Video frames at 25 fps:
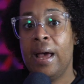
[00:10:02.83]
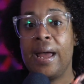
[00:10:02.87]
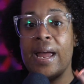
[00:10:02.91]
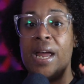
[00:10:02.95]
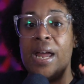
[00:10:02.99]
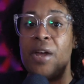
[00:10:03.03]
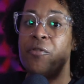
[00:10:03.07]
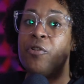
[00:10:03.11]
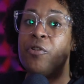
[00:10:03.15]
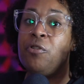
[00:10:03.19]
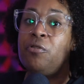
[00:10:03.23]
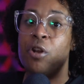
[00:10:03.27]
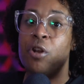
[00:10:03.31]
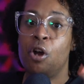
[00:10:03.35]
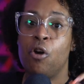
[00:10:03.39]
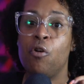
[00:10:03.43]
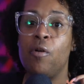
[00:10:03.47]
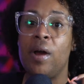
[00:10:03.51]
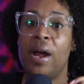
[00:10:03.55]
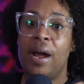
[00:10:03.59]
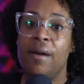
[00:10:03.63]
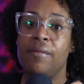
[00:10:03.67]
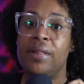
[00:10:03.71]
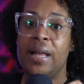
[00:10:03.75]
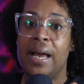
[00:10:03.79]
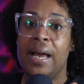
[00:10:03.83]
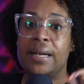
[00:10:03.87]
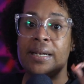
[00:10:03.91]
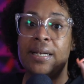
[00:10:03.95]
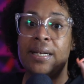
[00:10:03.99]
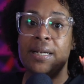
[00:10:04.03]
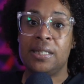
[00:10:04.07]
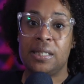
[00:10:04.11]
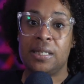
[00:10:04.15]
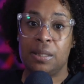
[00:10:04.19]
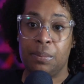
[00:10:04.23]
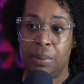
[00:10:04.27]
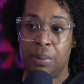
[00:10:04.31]
If you don't have that
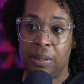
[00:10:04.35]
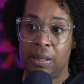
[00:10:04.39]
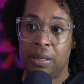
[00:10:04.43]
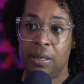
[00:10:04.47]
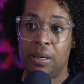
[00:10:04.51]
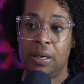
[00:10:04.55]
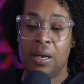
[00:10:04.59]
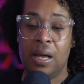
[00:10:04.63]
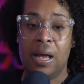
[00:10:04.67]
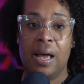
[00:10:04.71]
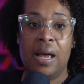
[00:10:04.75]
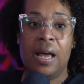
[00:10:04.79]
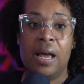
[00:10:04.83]
discipline,